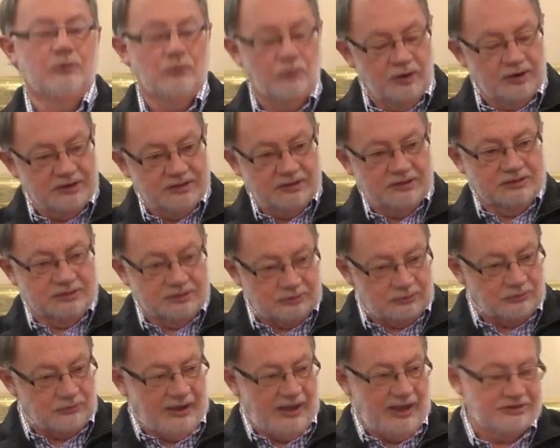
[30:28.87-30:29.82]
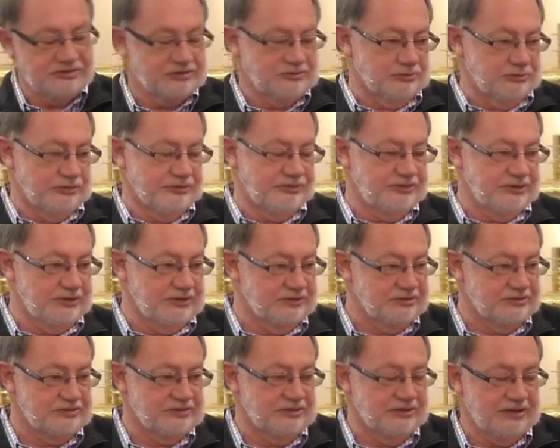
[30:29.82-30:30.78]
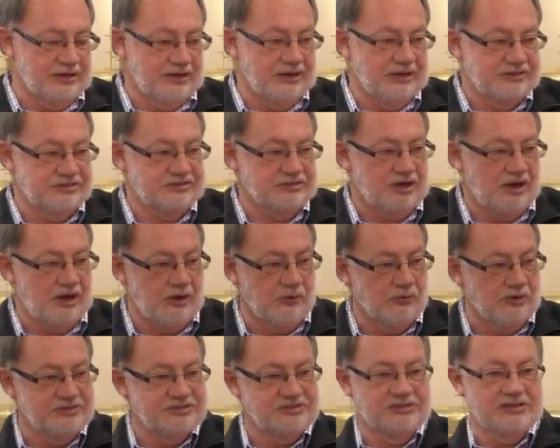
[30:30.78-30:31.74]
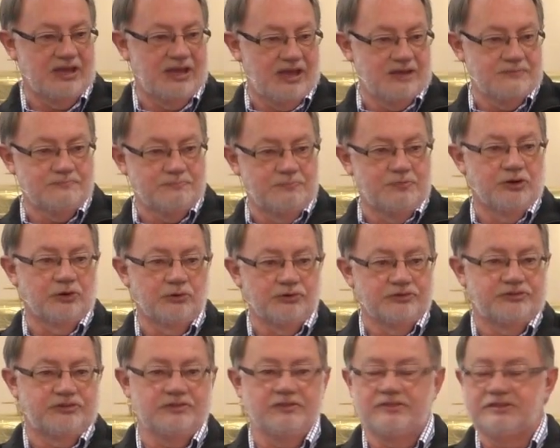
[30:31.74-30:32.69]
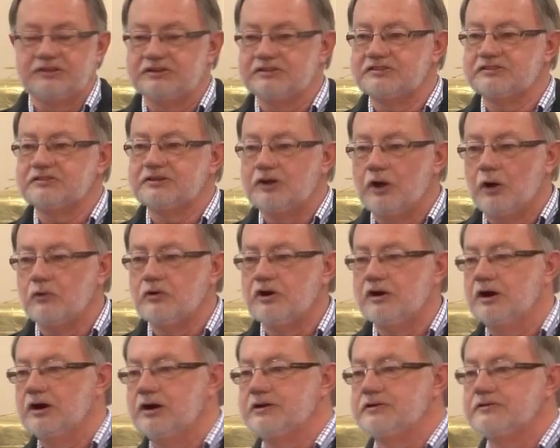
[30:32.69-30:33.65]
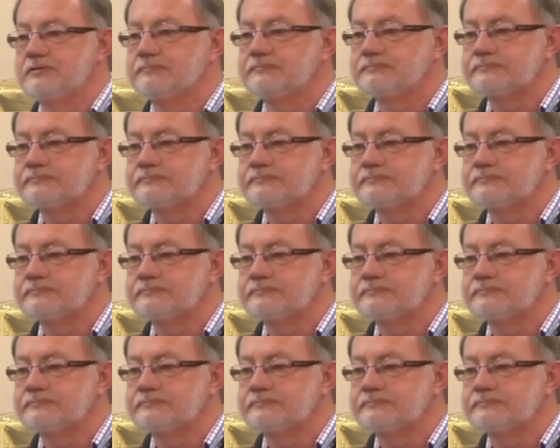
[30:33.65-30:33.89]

One of the little rascal things that I saw was they had built this go kart.